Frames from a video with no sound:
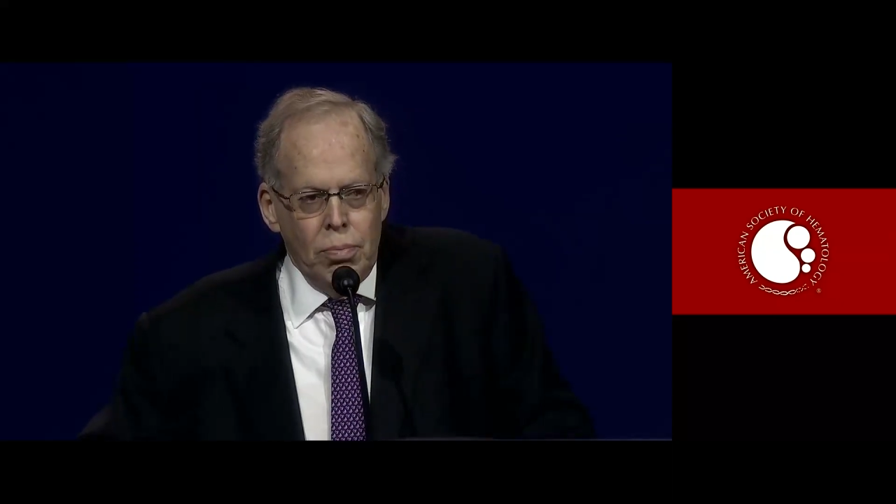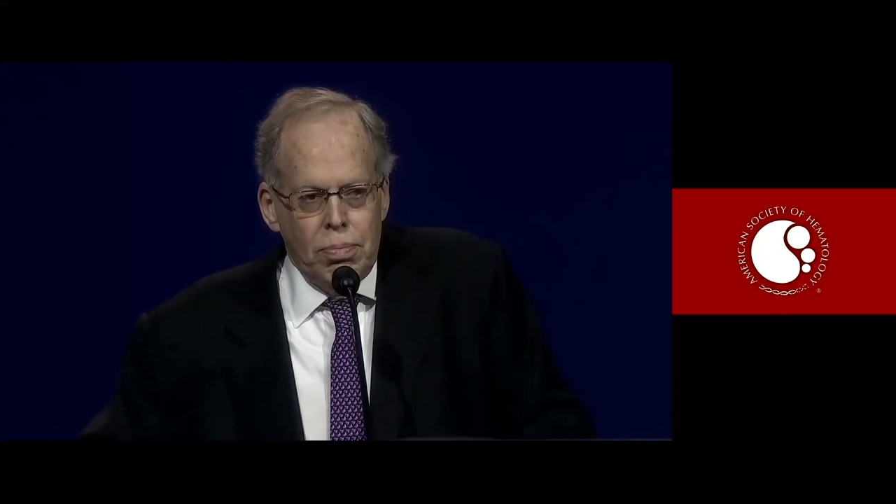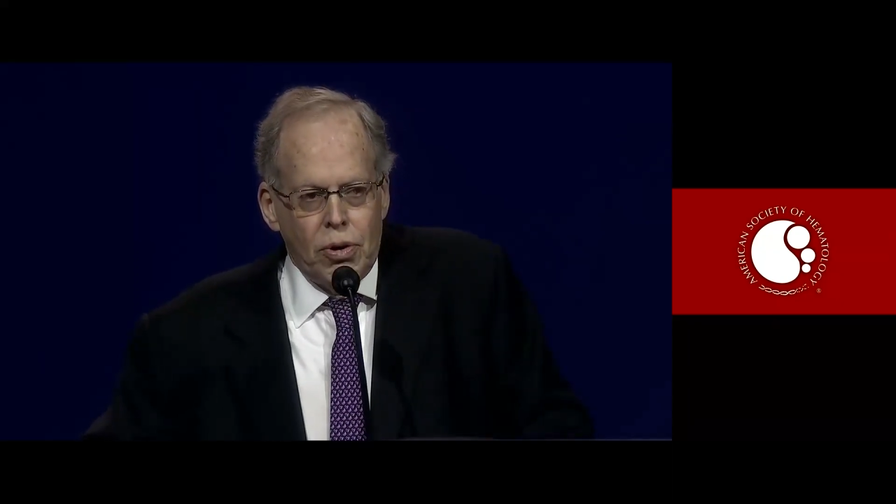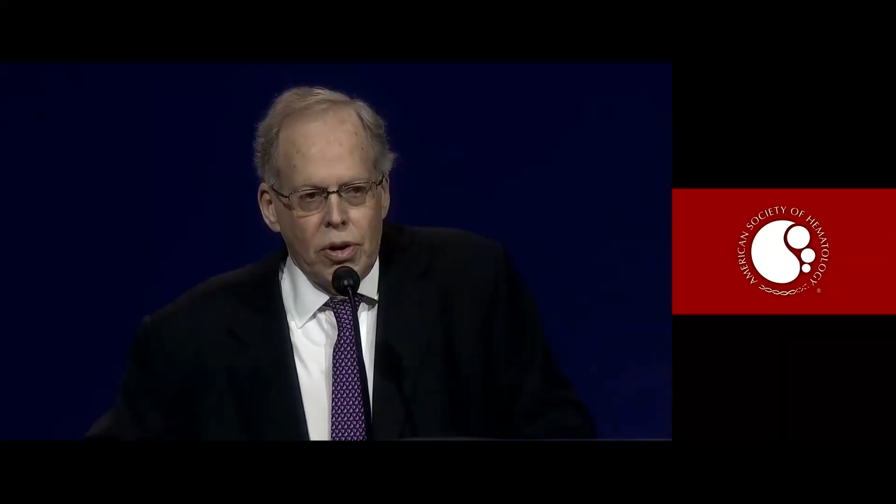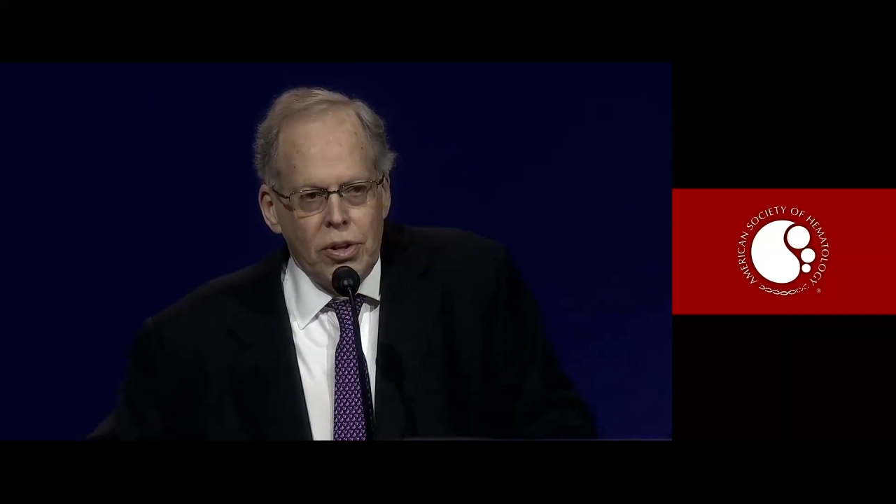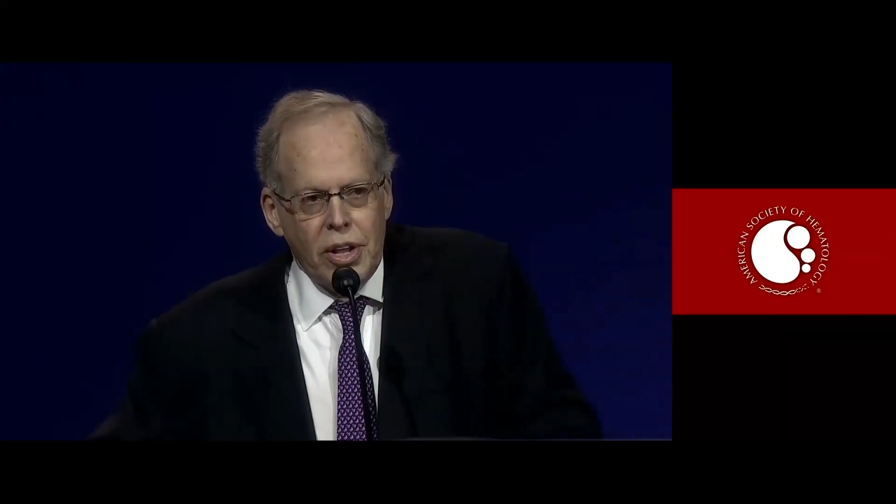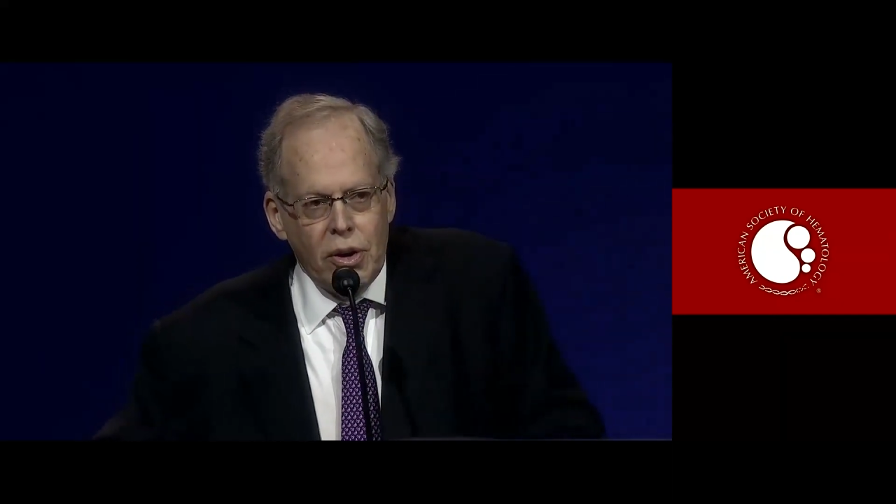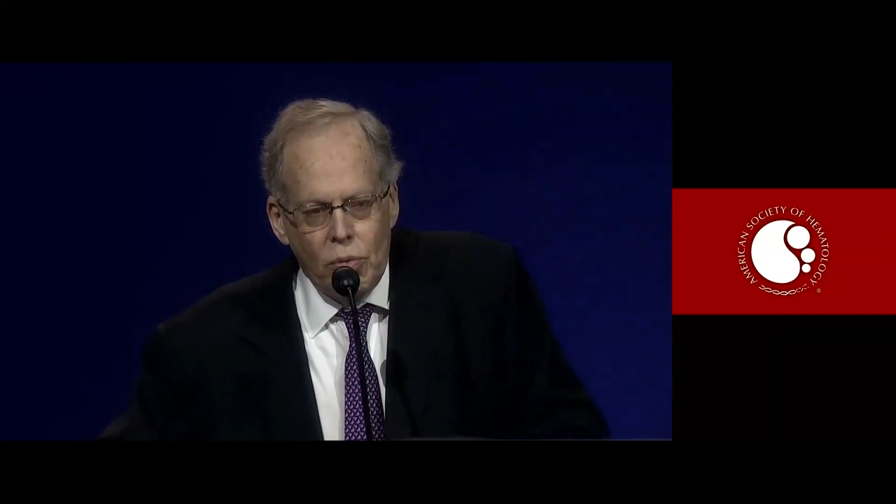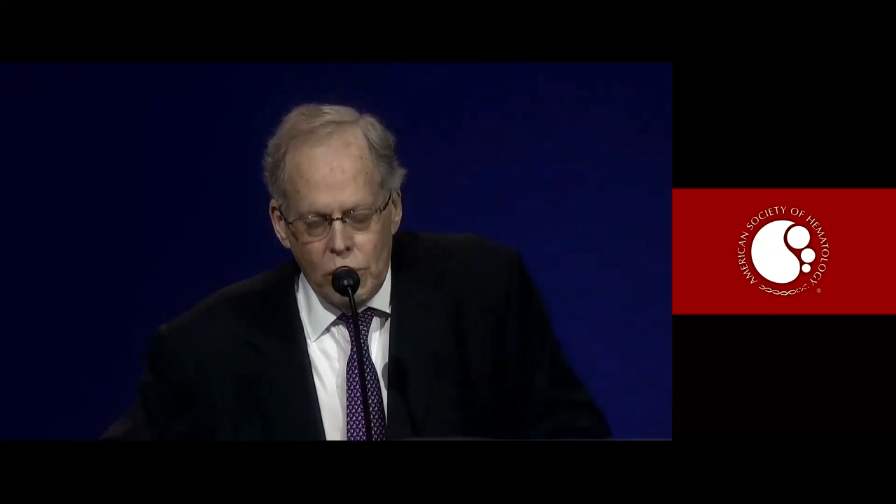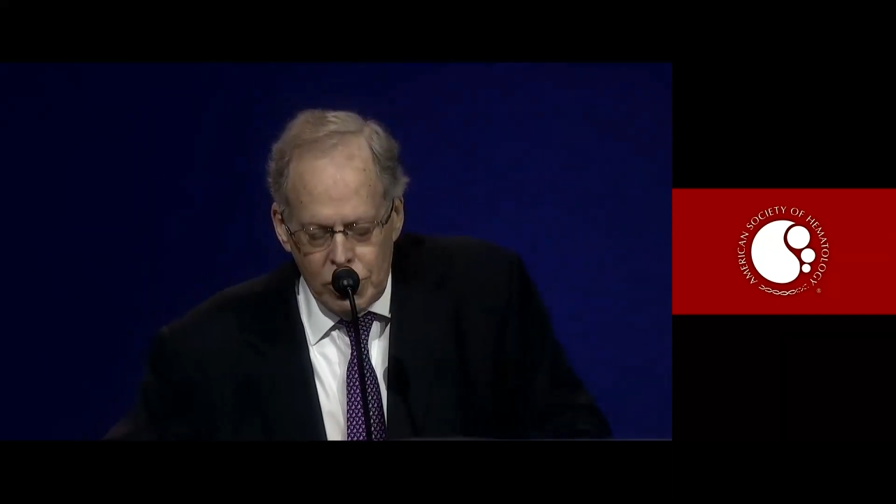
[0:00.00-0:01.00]
Part of
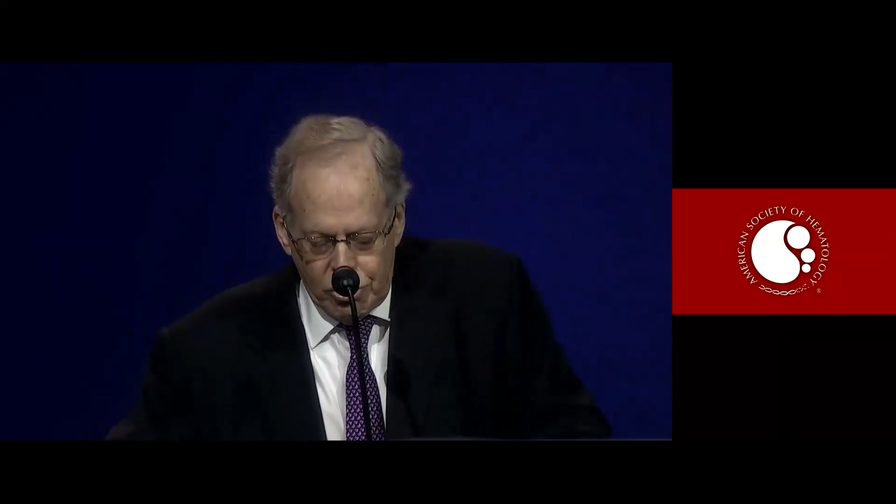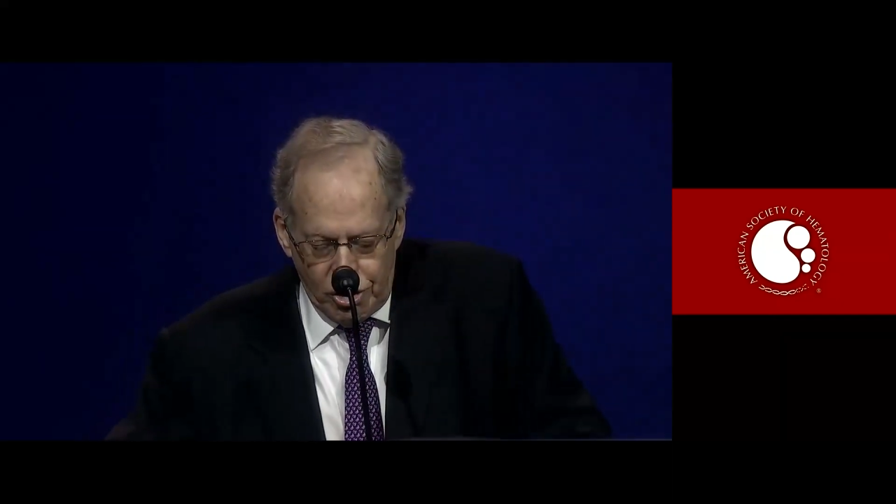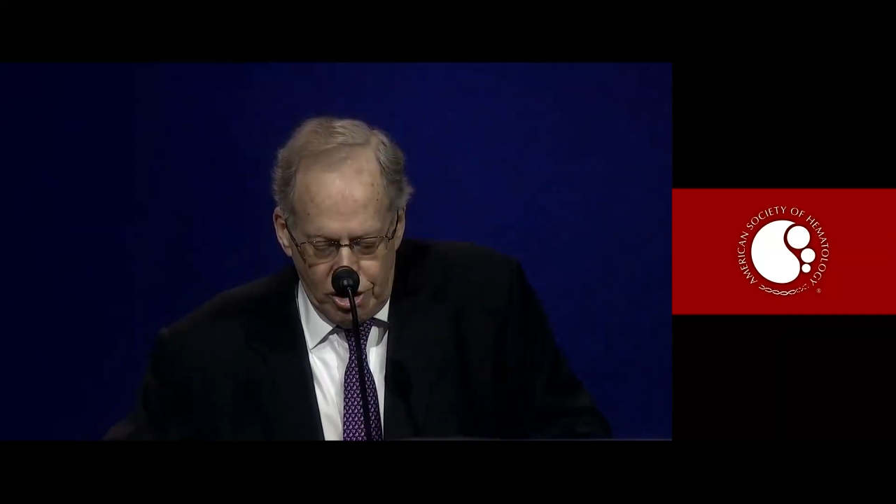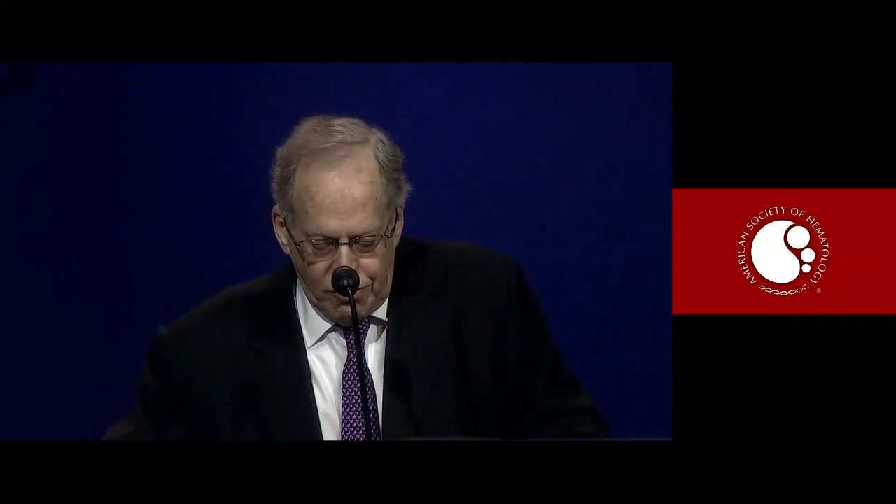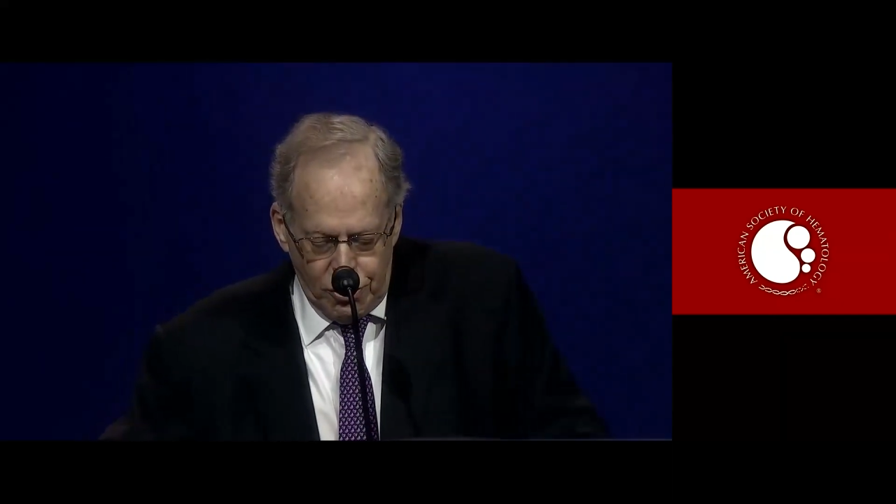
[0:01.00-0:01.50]
that was if